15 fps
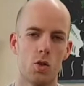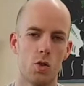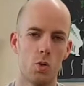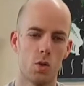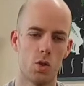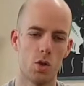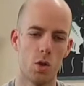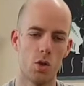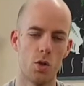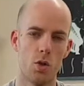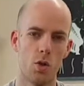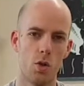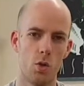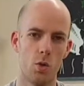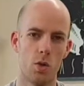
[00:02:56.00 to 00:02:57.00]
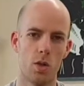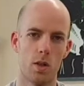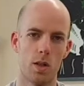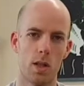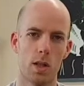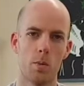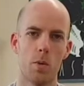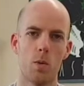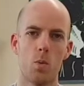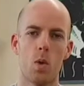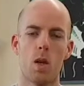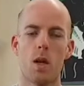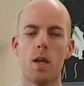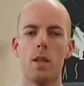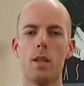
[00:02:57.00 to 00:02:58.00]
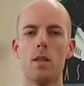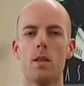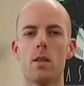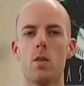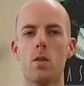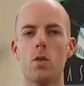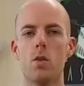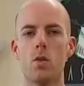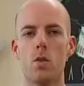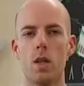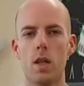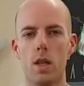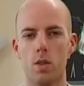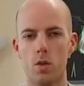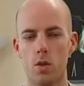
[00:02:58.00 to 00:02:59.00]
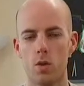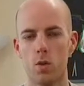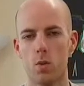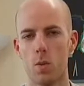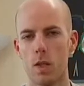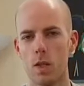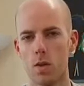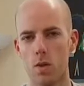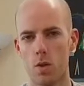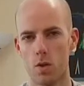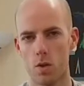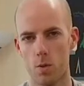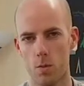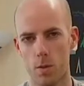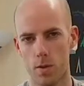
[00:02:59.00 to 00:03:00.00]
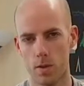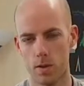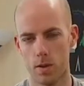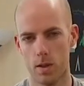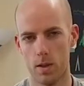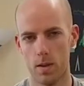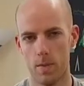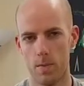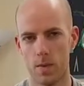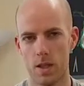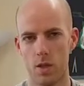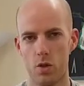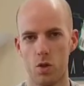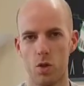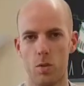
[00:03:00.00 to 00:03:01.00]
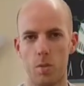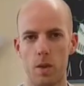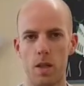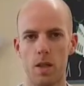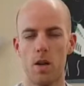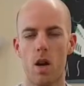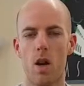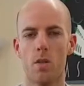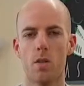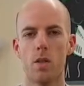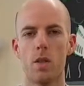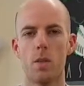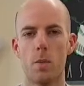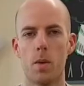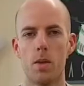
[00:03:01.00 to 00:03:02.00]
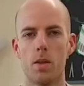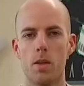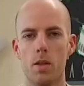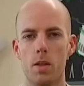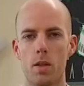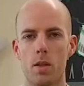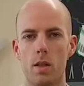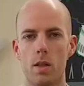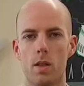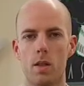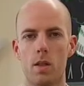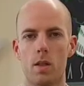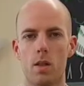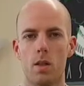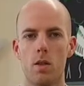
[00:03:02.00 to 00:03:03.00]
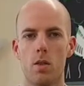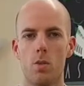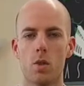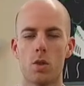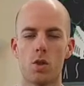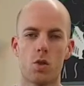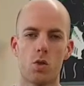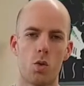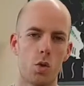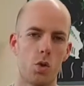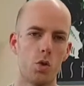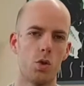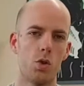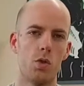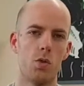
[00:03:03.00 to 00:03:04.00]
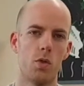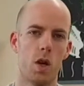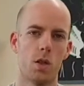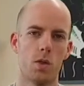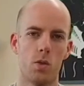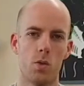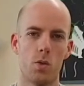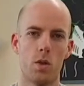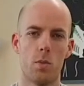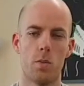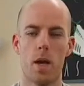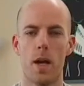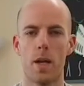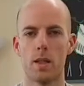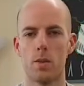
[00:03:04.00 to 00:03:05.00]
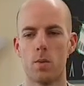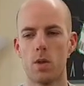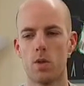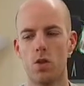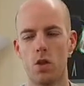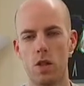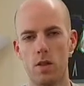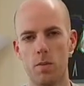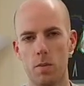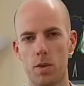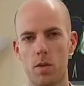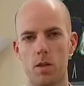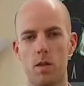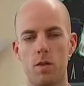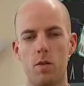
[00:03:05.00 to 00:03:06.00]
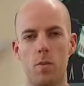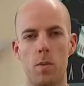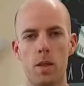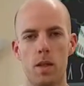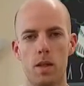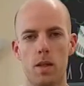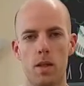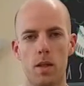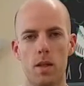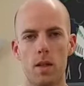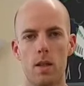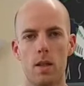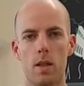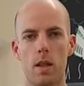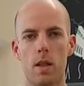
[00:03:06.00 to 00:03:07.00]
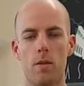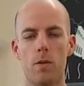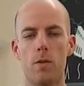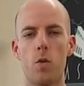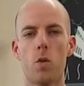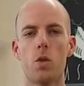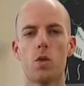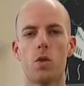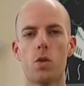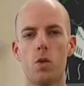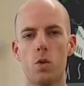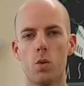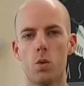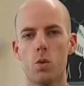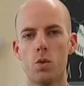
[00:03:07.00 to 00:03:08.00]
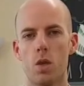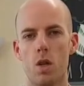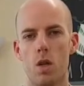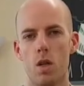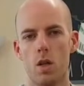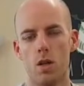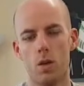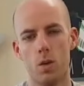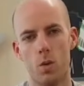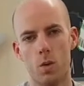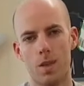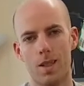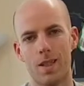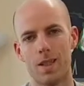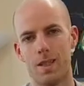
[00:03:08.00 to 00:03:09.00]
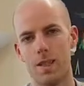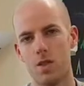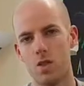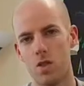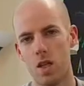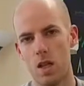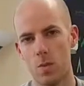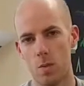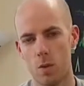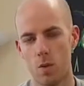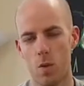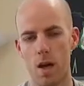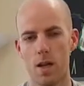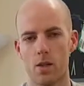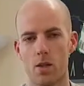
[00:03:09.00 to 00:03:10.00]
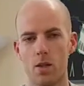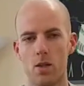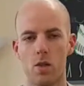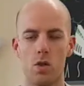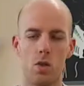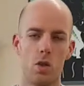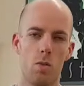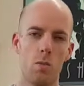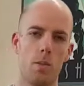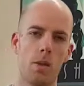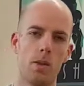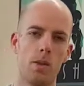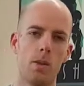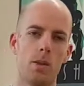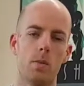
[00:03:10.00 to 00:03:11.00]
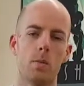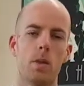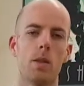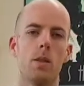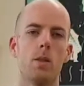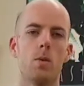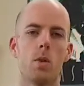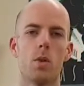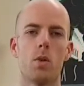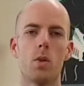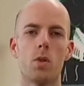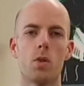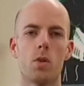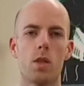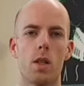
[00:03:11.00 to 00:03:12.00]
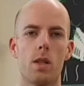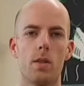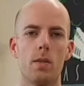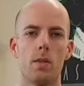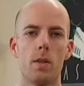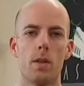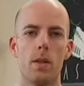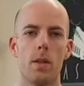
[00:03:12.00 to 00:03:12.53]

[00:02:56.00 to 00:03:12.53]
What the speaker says: So it's down to you to think about what it is throughout your day, throughout your week, throughout your month that you can confident about. What struggles you've got through in the past, what achievements that you've made, and focus on those, knowing that as each day progresses, that you can build and build within yourself